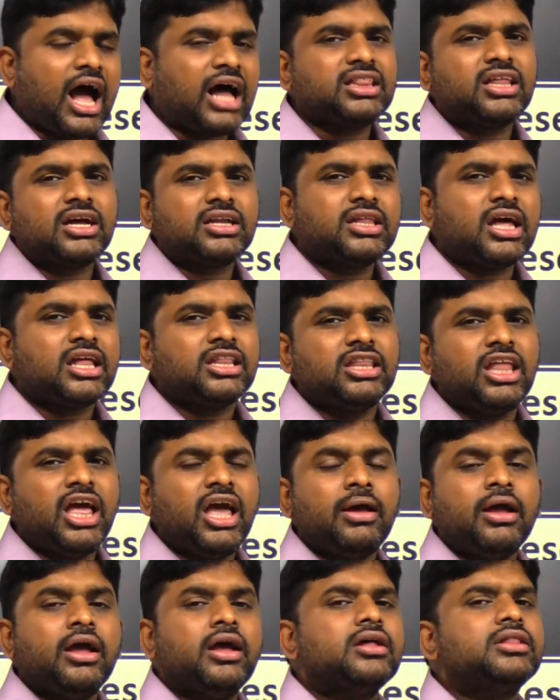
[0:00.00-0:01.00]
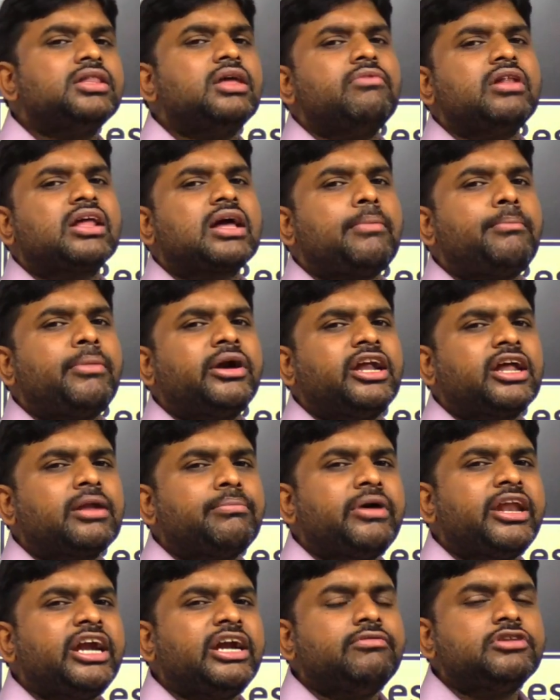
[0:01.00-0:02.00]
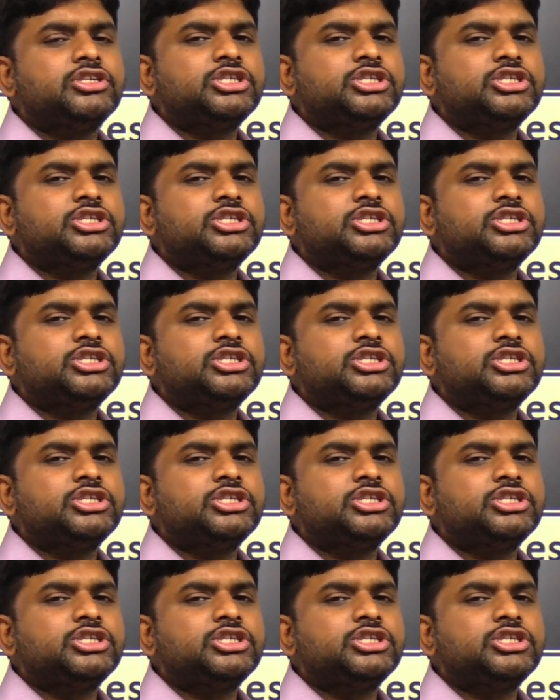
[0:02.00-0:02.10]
Other than they will come under merit,